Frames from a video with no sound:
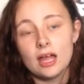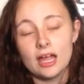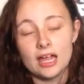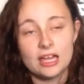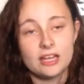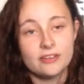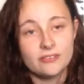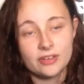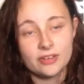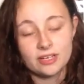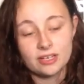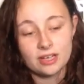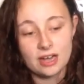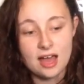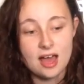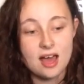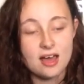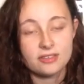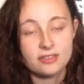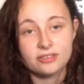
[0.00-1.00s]
Even
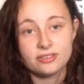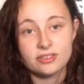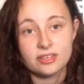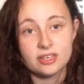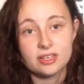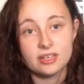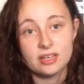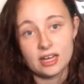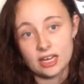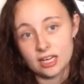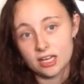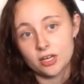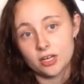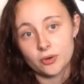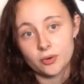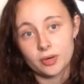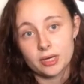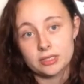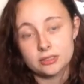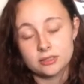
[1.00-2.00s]
at the
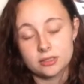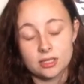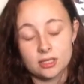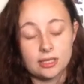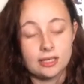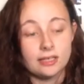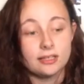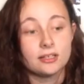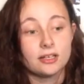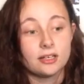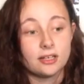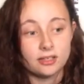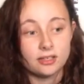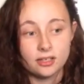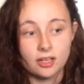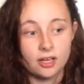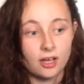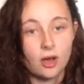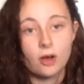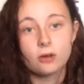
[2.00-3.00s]
inquest into
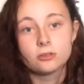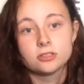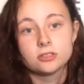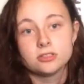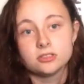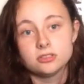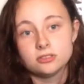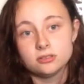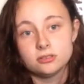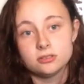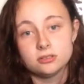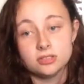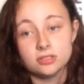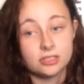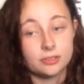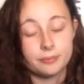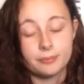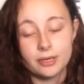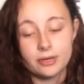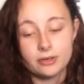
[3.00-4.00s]
the girls'
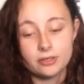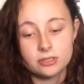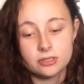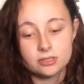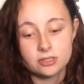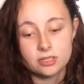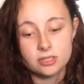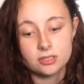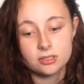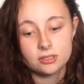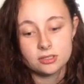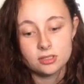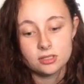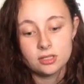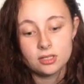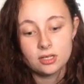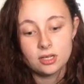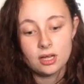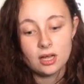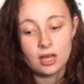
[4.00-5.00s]
disappearances,
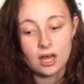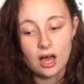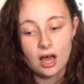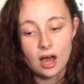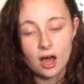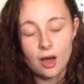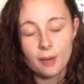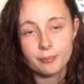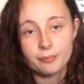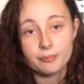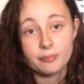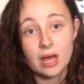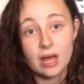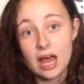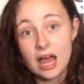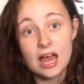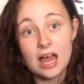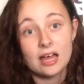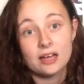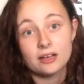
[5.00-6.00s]
and
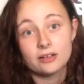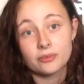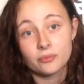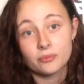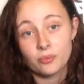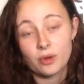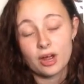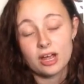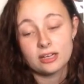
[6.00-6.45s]
when